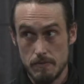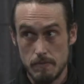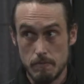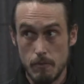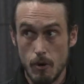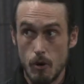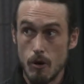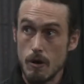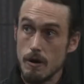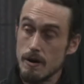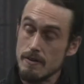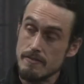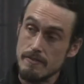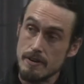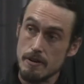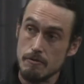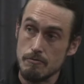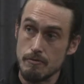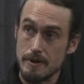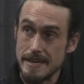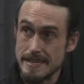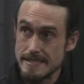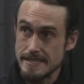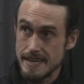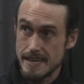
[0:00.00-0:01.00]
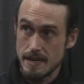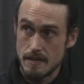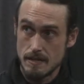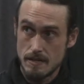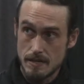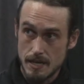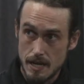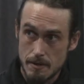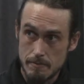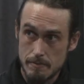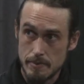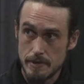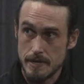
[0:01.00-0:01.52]
more of a retail
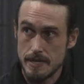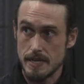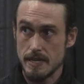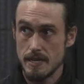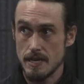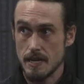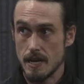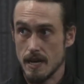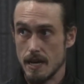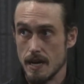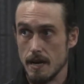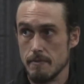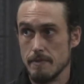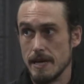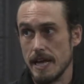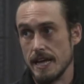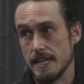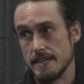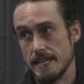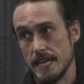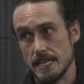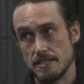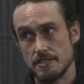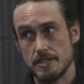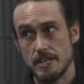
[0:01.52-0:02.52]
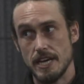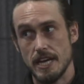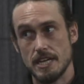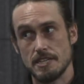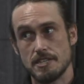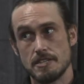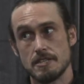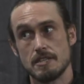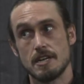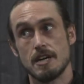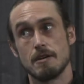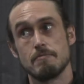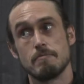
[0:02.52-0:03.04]
company and
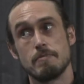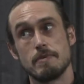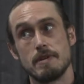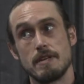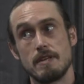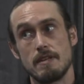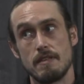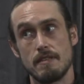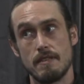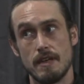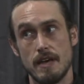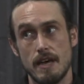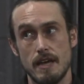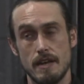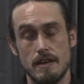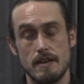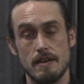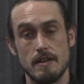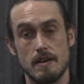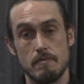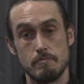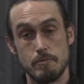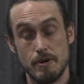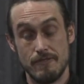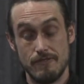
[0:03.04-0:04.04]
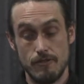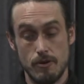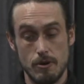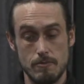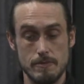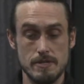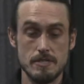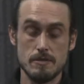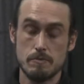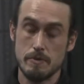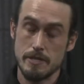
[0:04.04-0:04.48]
education company than performance.